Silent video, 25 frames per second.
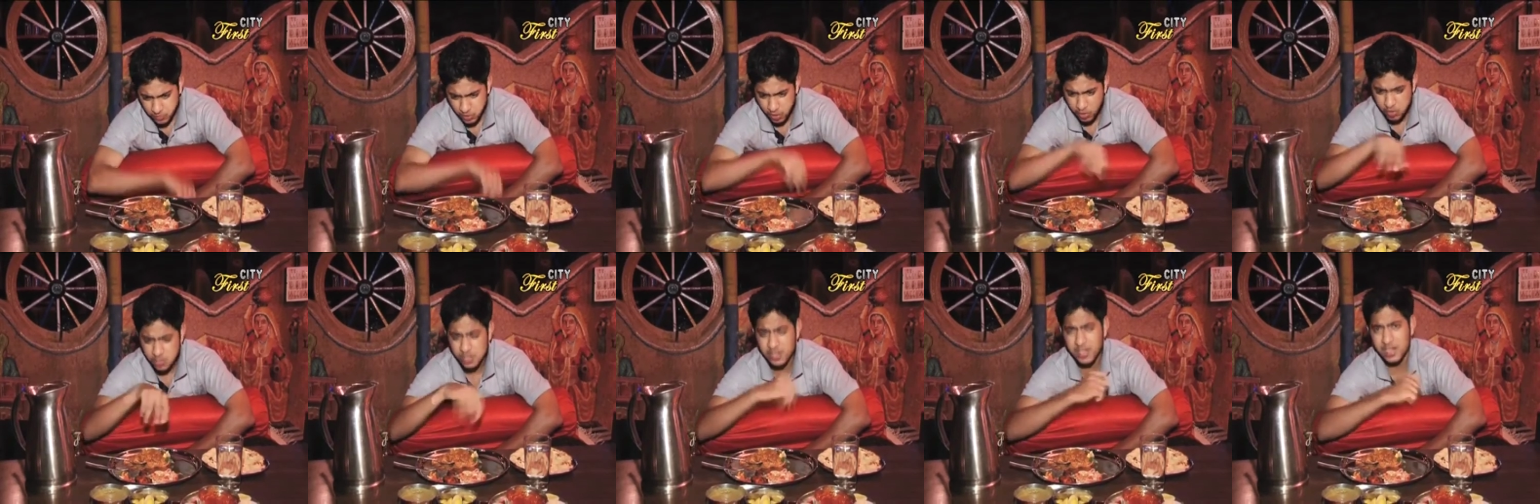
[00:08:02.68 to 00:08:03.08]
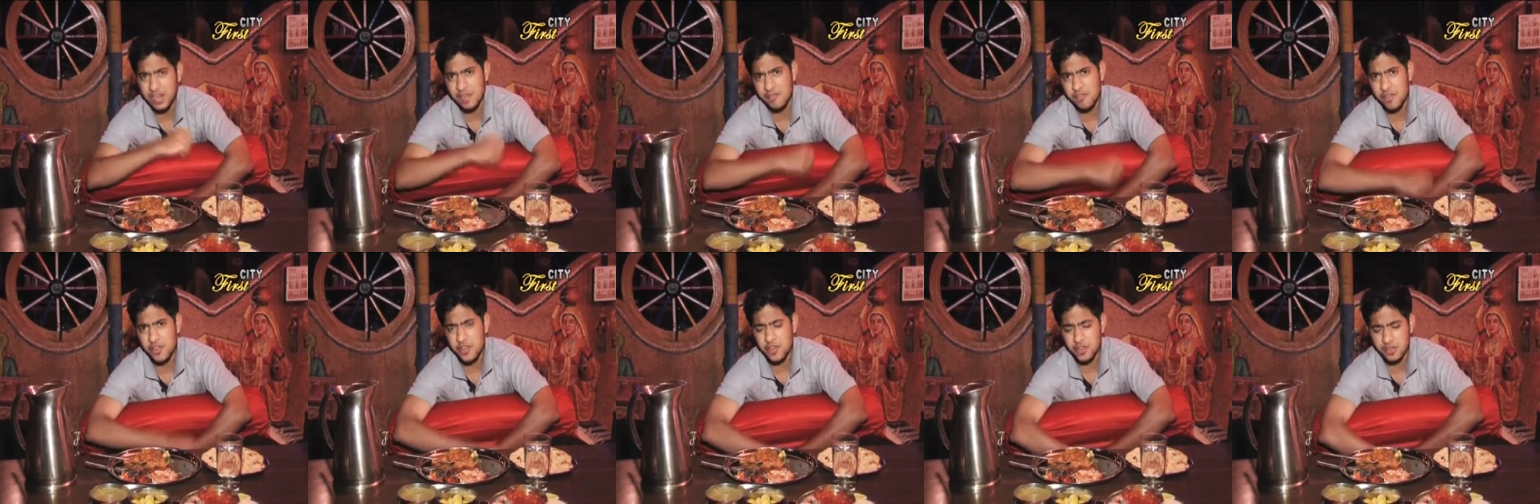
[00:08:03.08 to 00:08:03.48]
And the
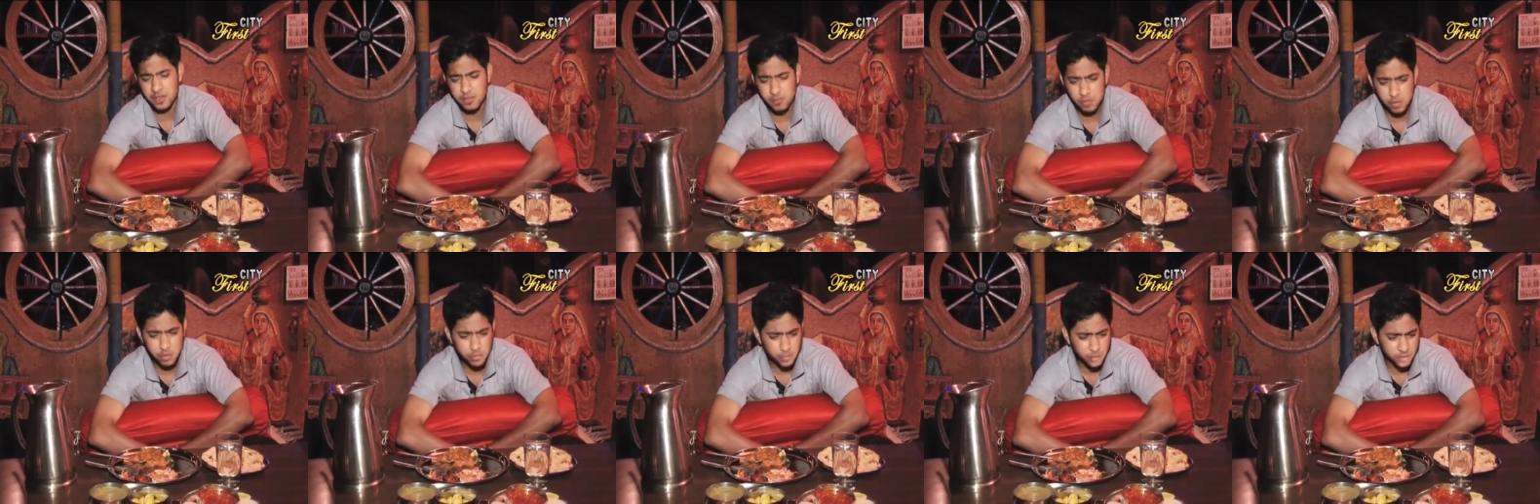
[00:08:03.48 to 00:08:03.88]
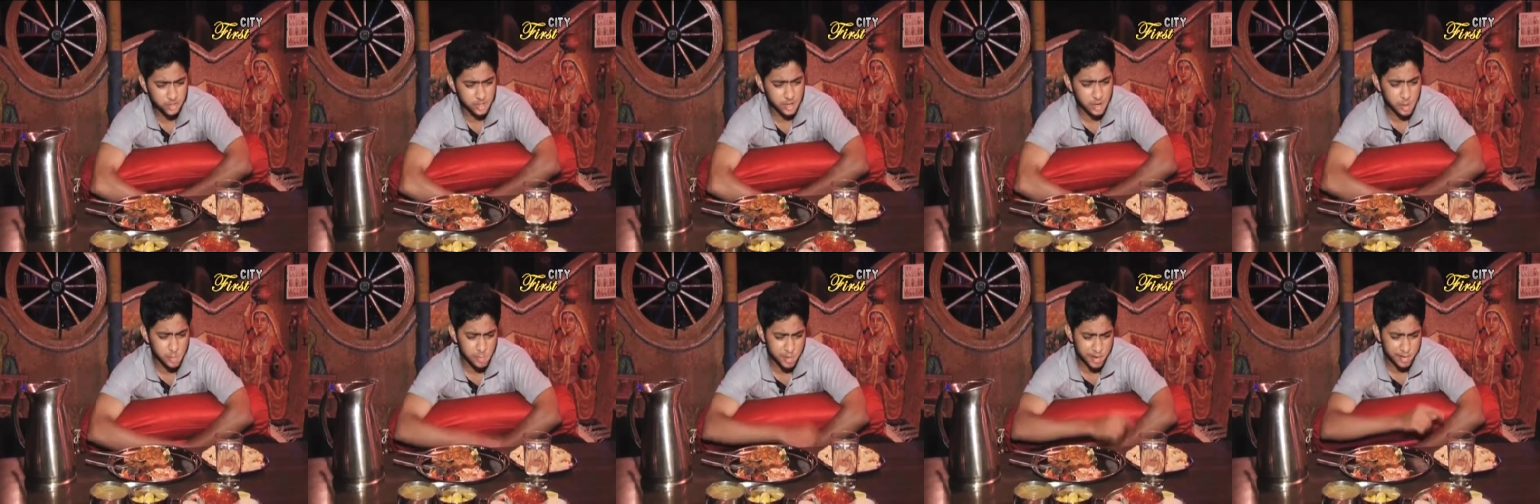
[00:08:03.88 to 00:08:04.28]
gravy here, the Murg
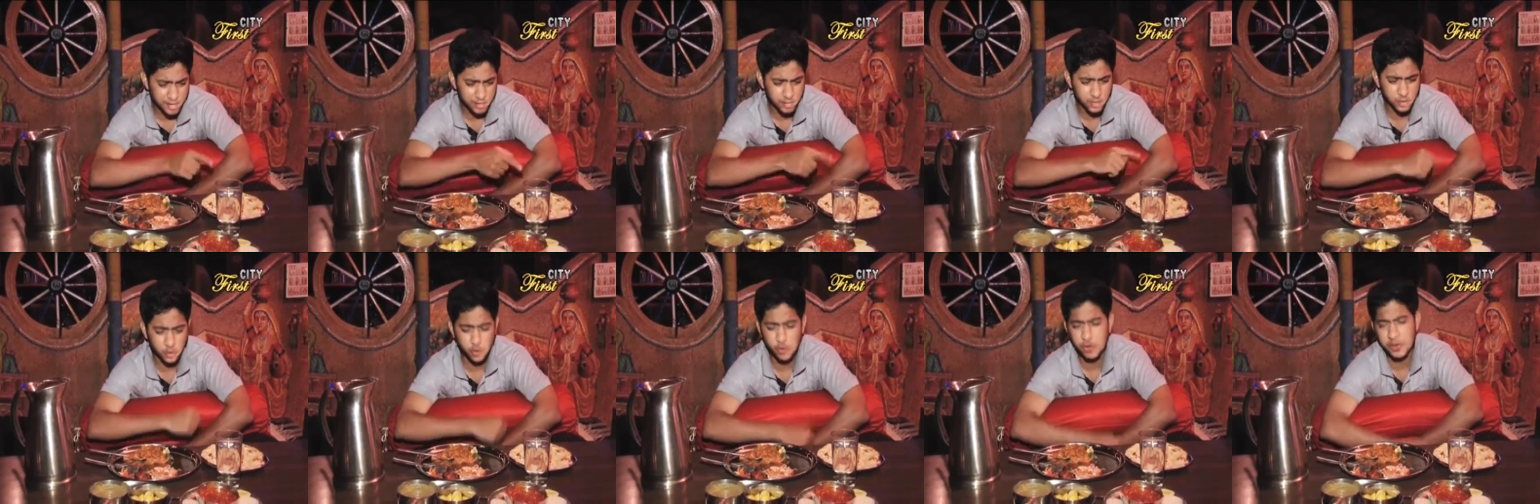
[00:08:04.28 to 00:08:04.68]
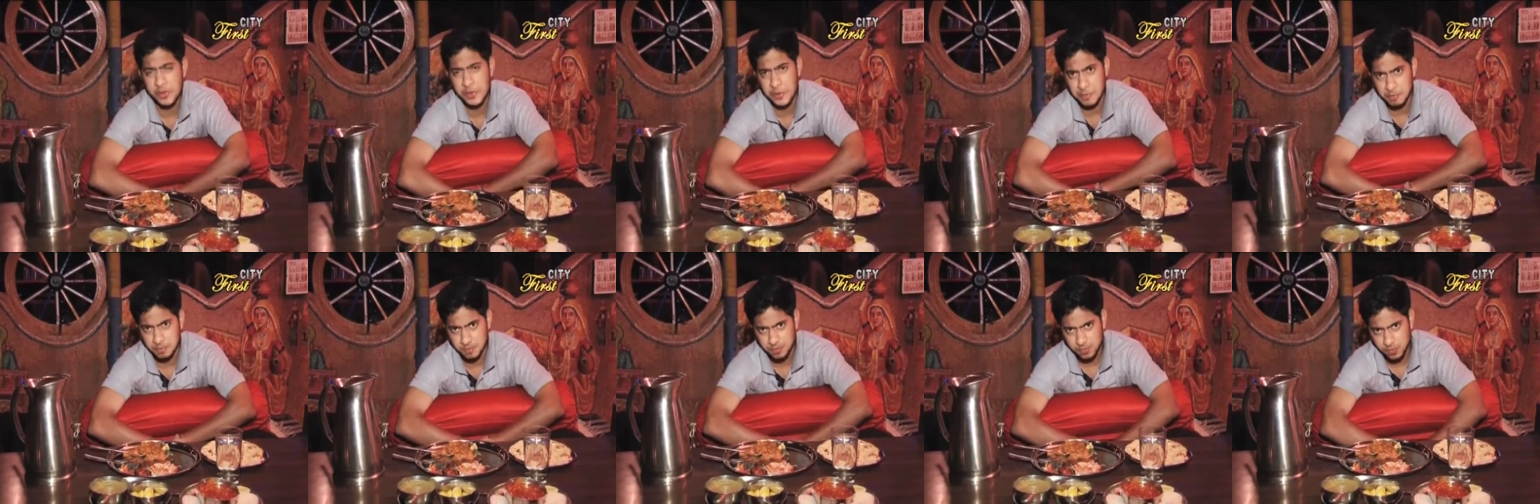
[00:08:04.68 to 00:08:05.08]
Musallam and the
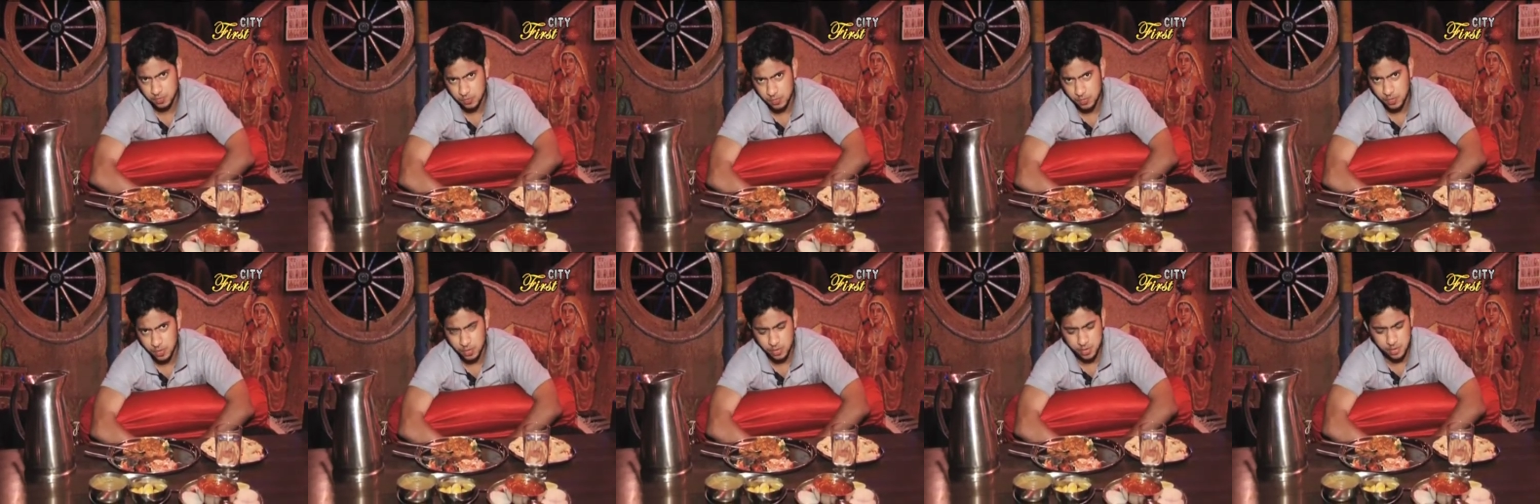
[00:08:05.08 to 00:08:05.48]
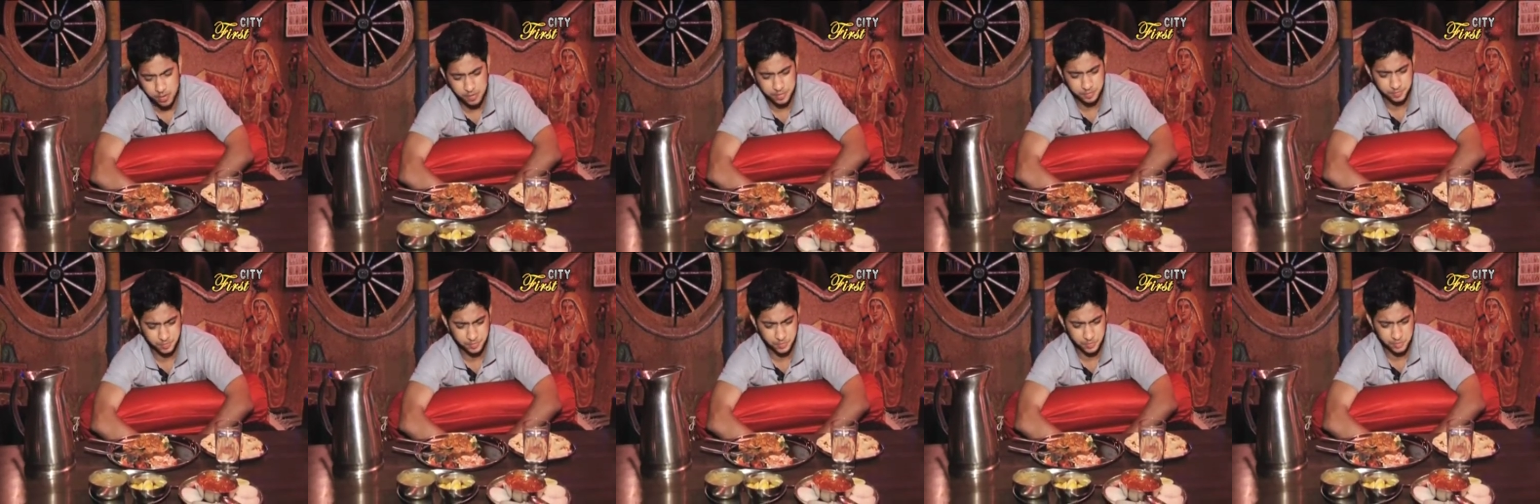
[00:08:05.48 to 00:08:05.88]
roti
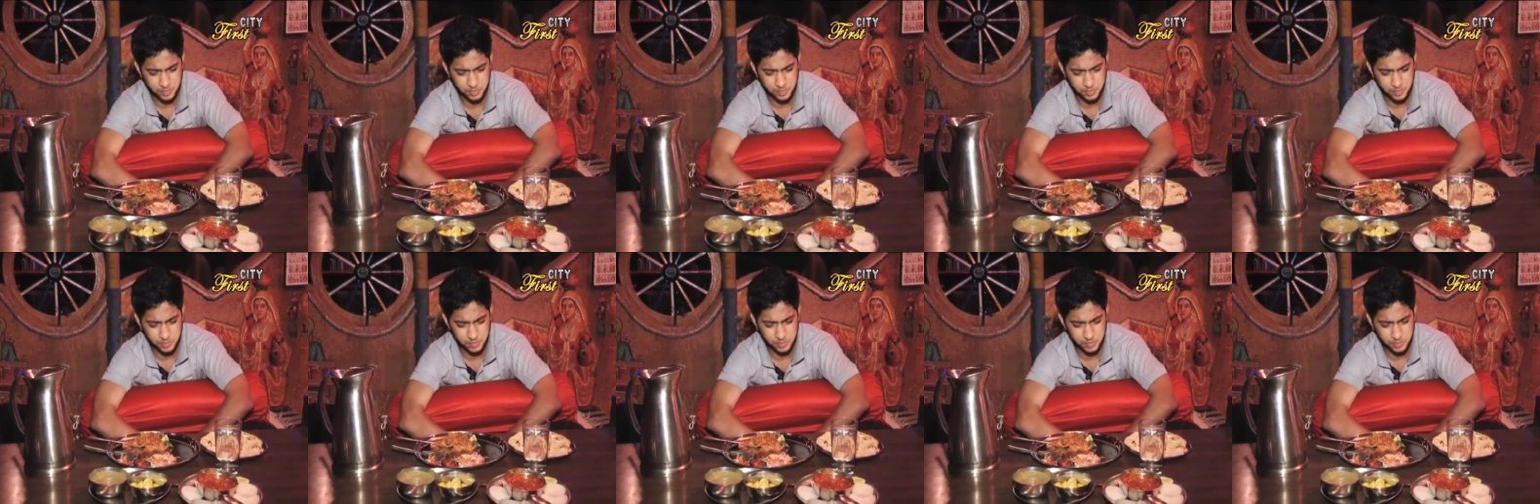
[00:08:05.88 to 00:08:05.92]
uh,